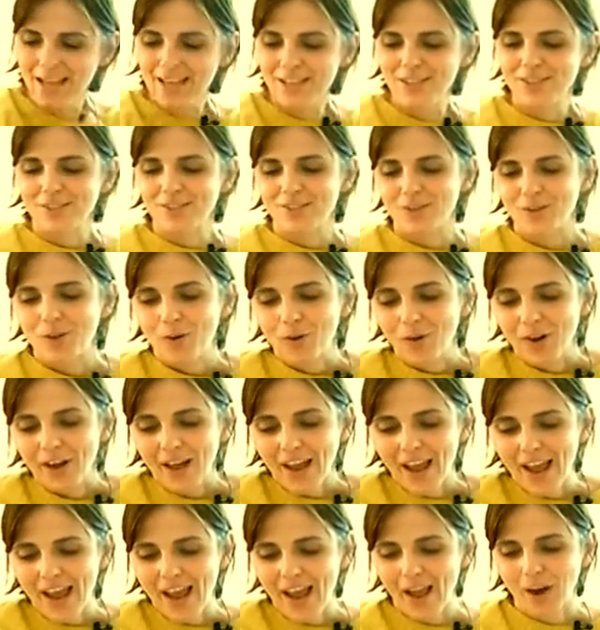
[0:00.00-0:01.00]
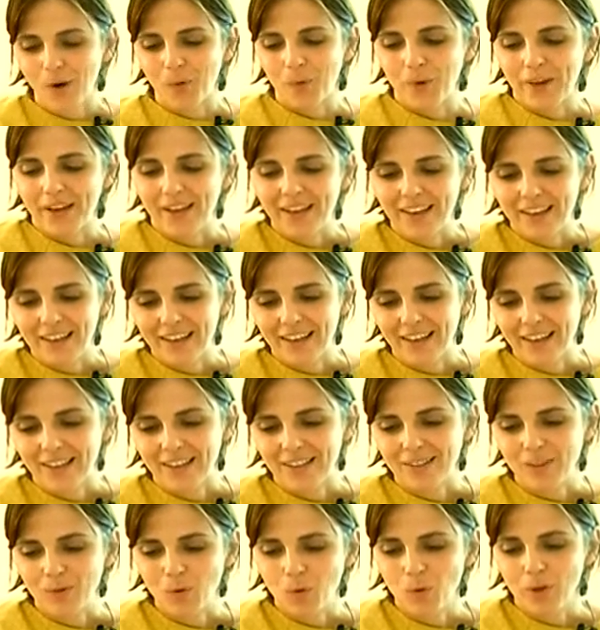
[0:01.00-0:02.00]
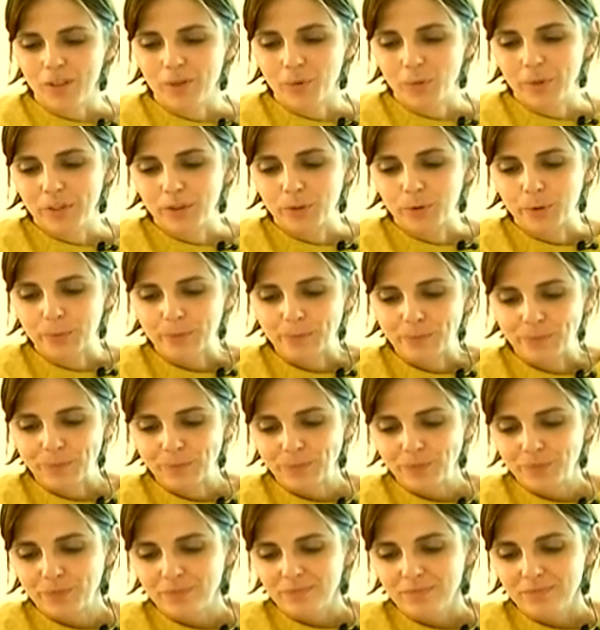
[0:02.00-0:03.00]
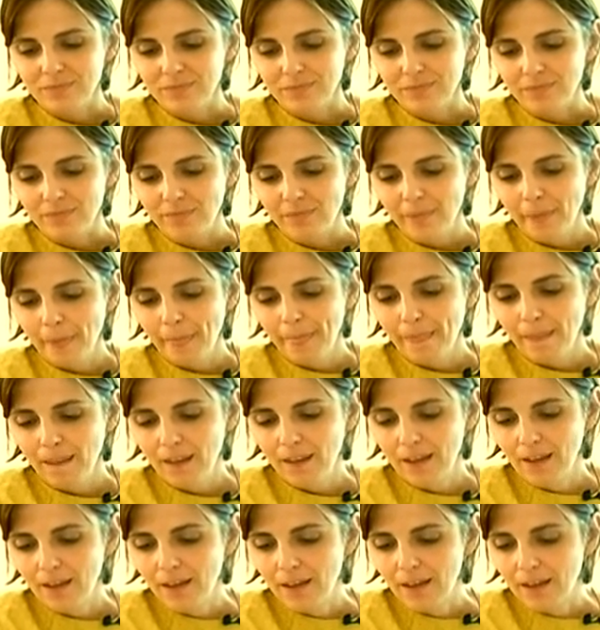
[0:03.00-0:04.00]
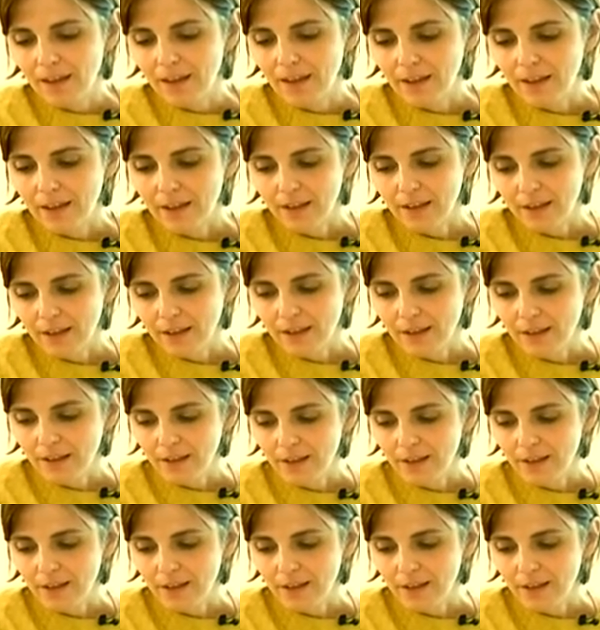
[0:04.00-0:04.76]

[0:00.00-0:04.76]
so quickly, what we do and